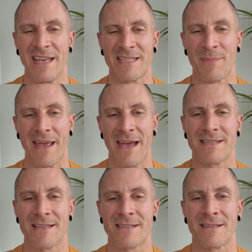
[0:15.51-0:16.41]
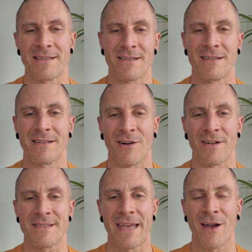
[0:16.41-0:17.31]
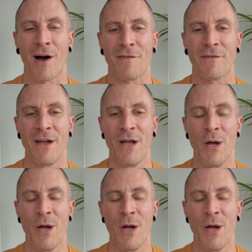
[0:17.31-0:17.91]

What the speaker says: it's a bit hesitant to kind of take off.